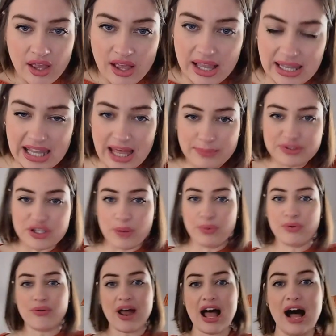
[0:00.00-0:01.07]
laptop
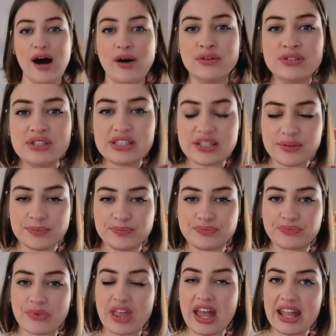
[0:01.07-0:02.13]
around,
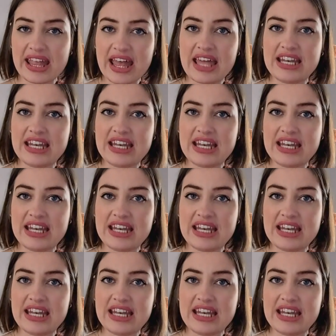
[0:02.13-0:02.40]
again,